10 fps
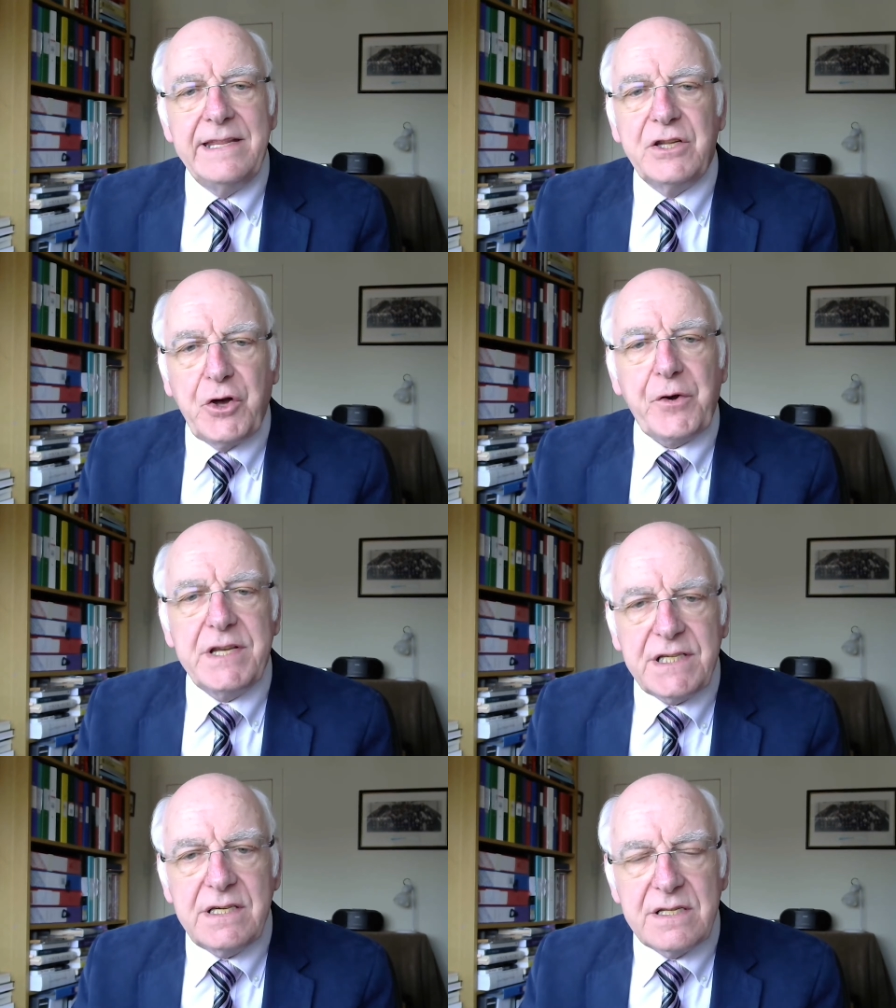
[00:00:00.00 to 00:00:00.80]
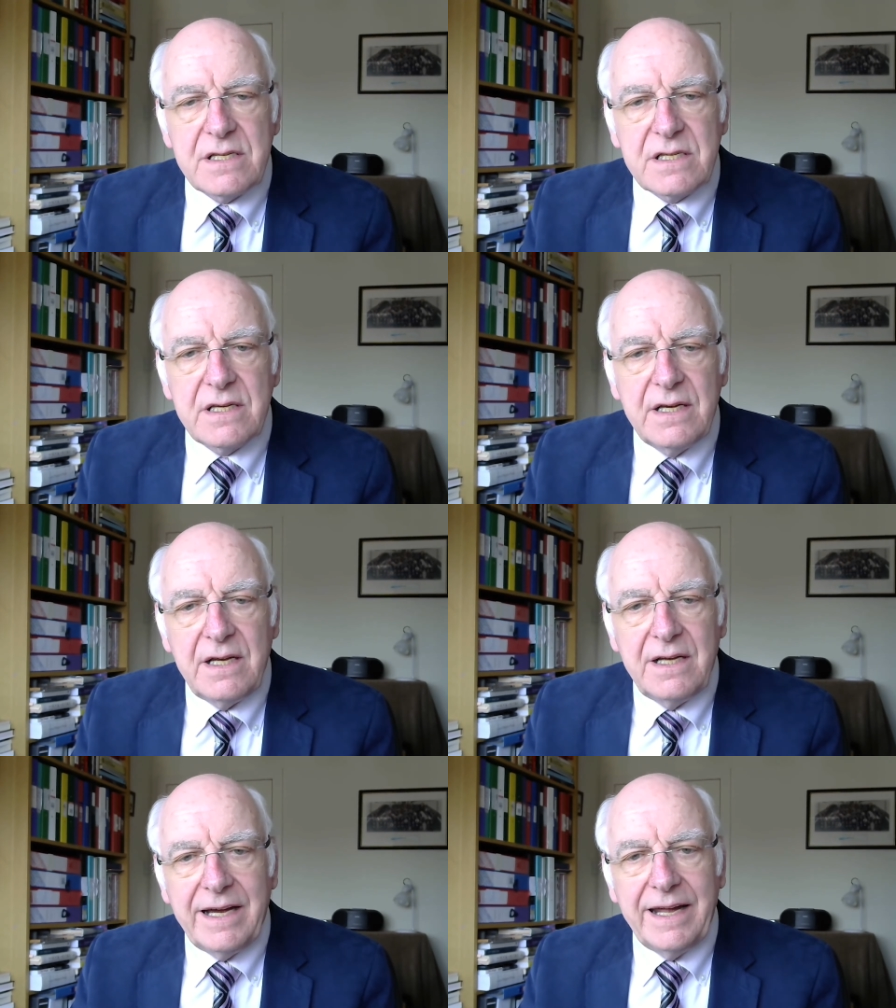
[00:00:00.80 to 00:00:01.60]
Christians.
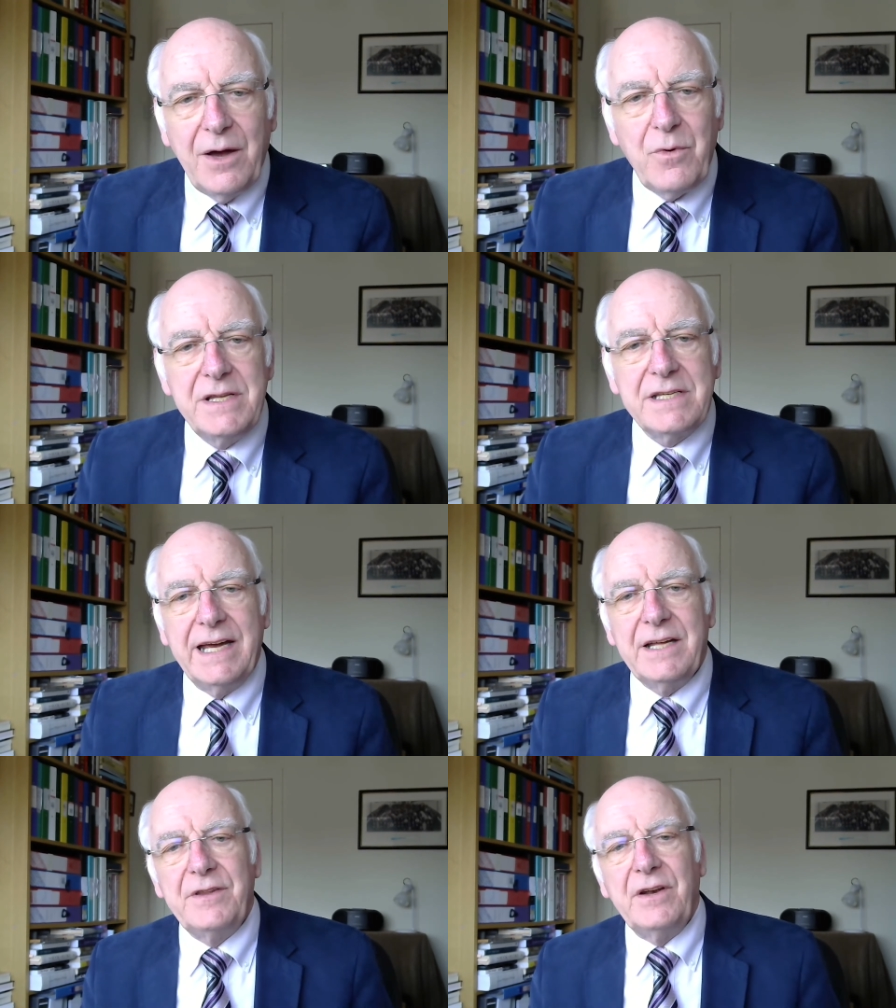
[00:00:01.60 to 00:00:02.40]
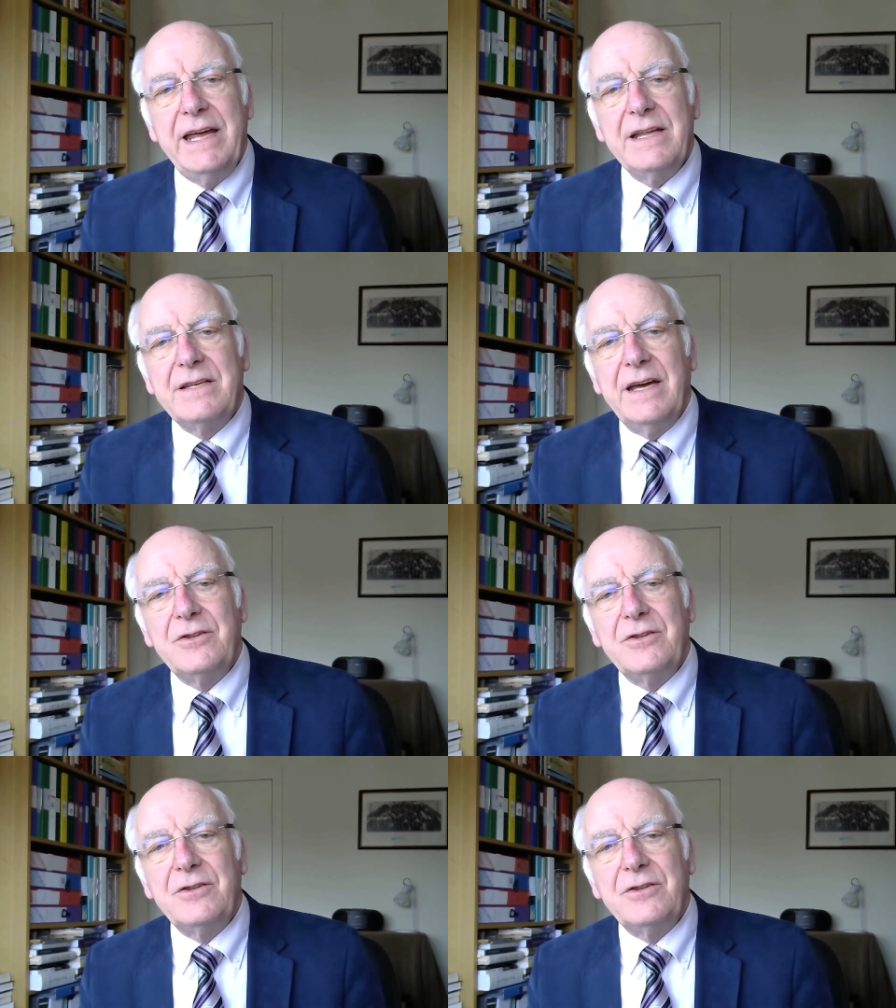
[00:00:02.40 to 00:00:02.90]
And I once heard the late uh,